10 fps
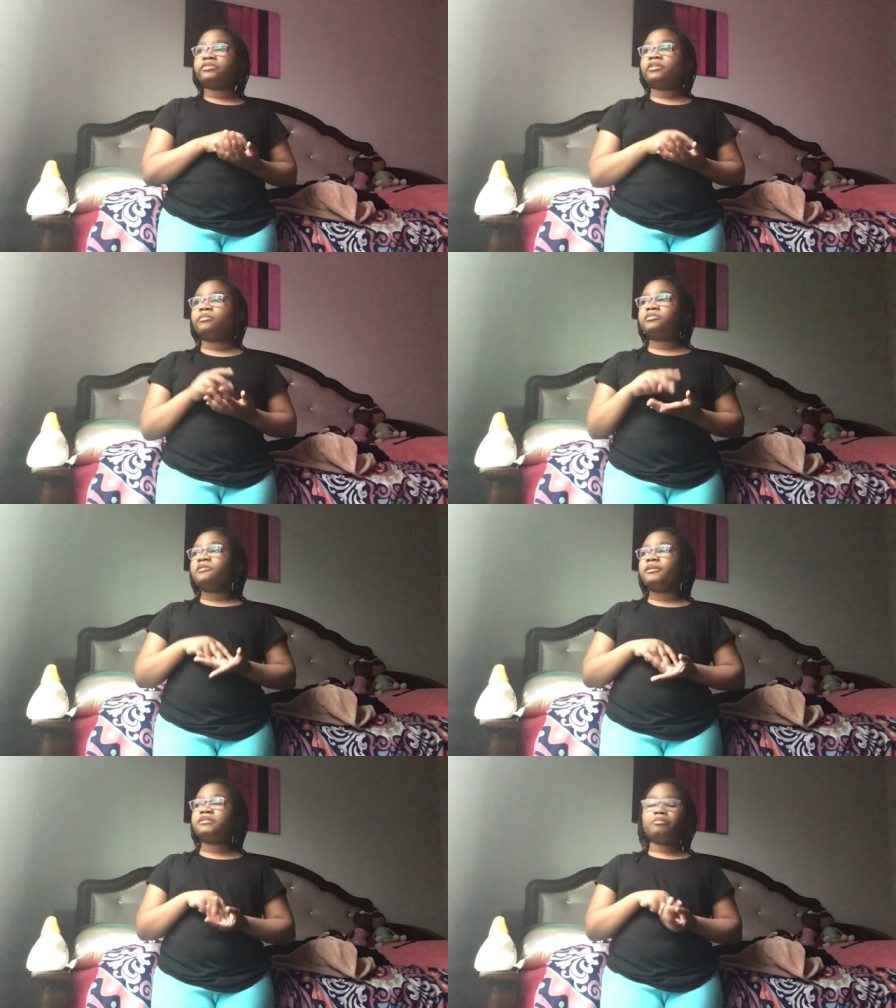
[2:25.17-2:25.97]
um, some
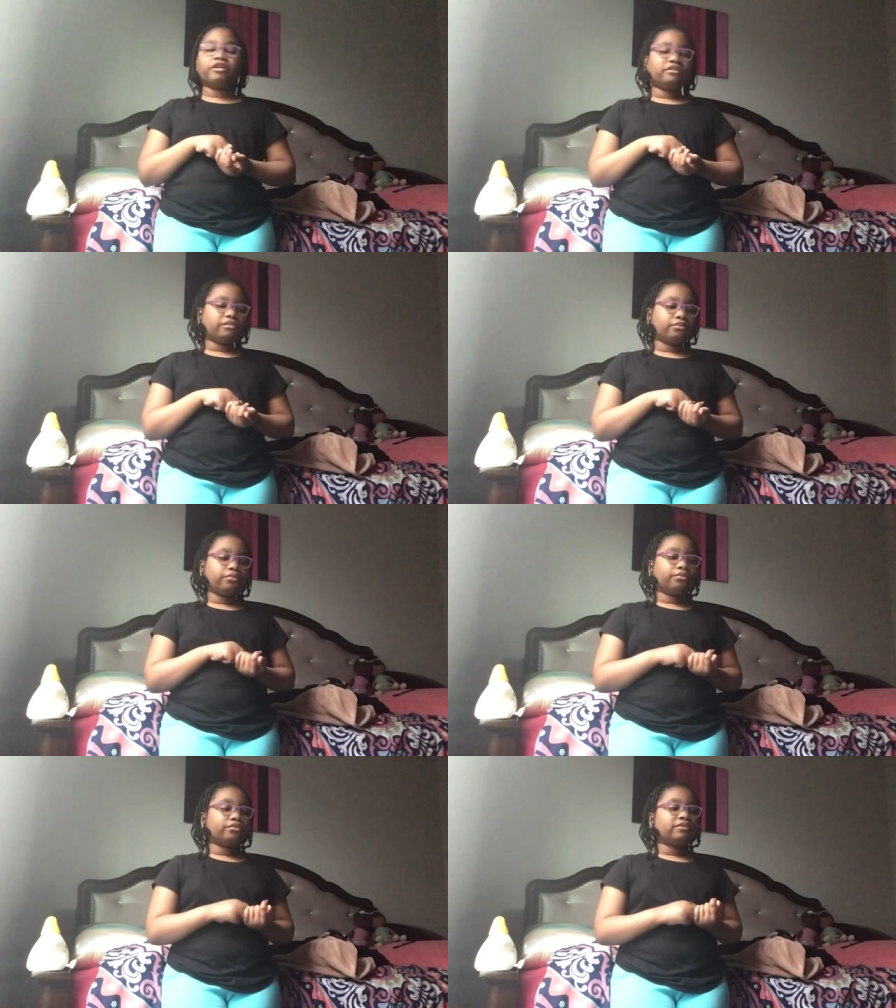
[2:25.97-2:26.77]
Utz
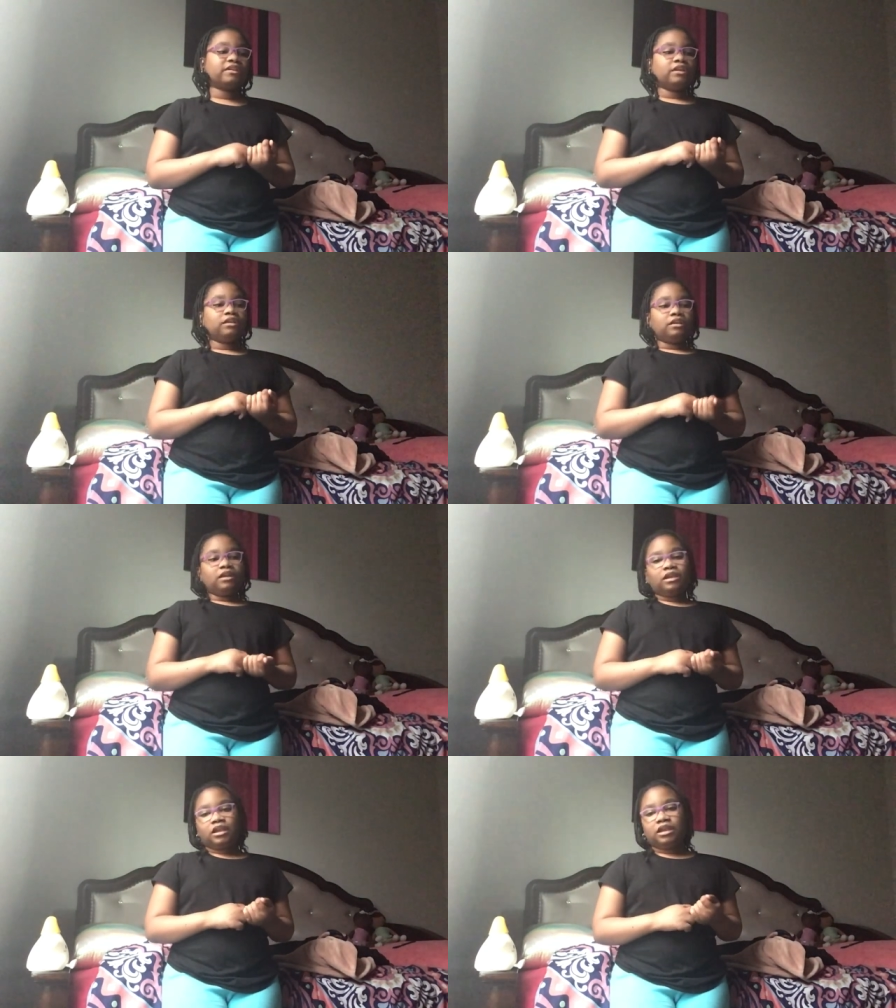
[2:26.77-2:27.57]
pretzels,
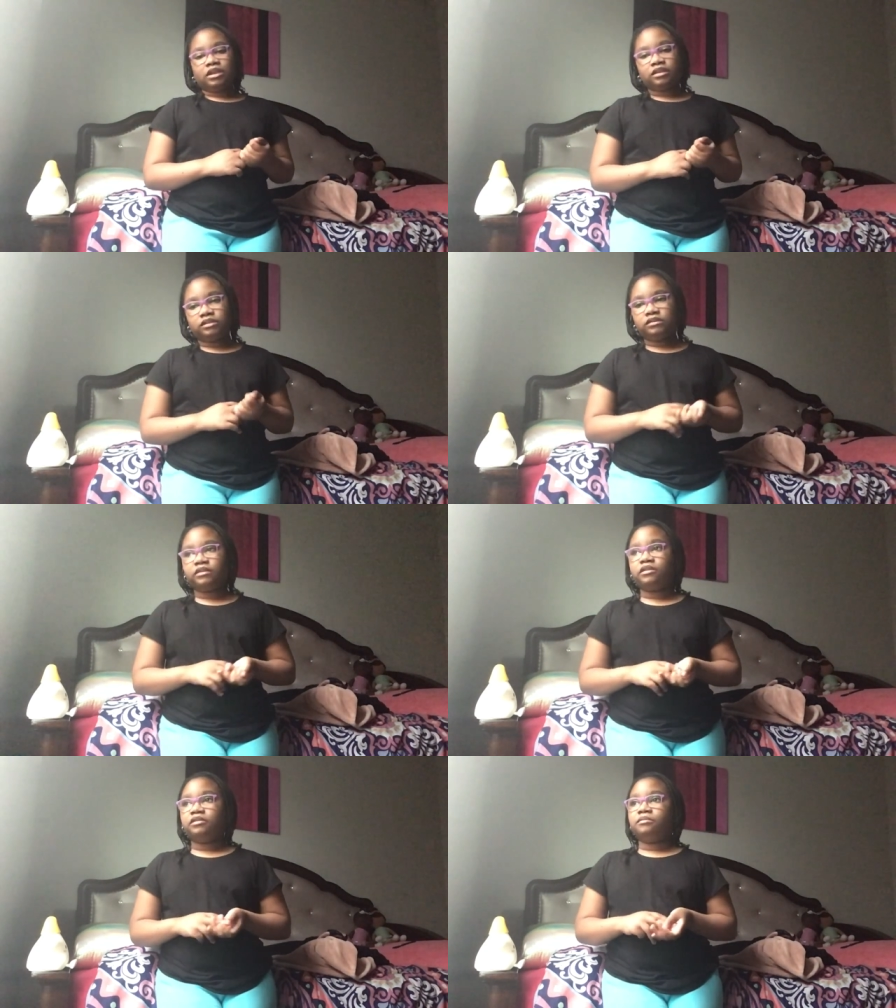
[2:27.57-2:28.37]
and
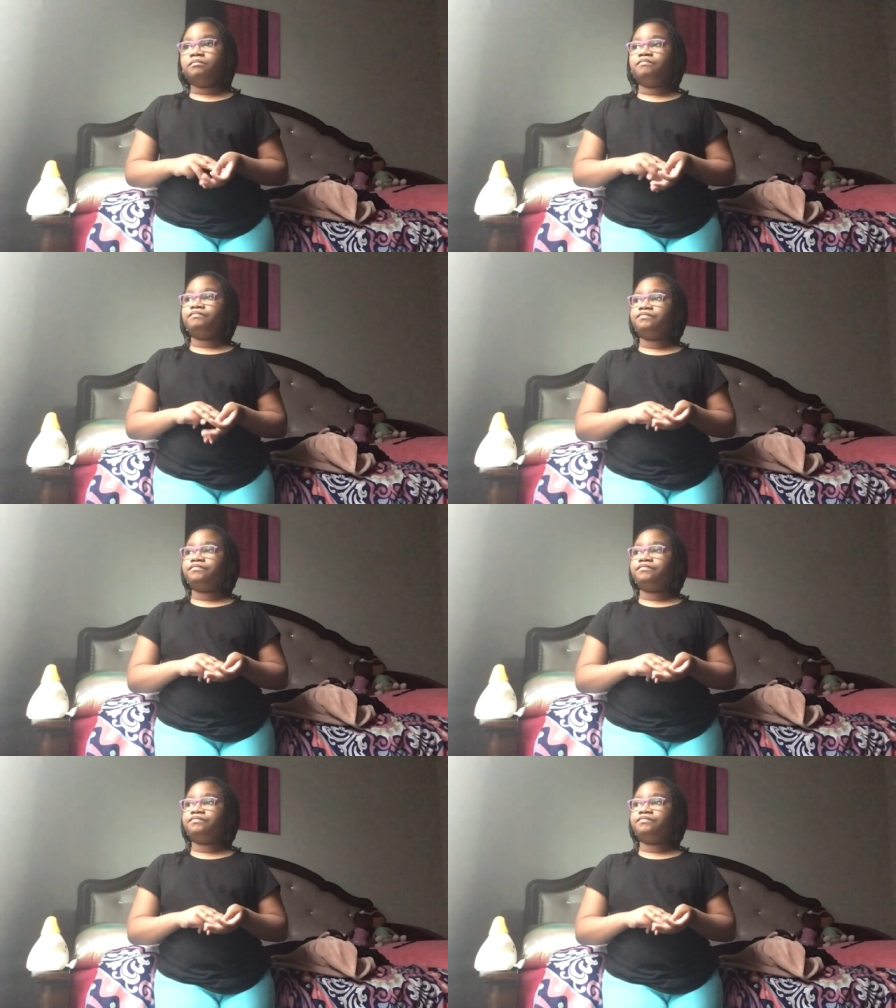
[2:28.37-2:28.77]
um,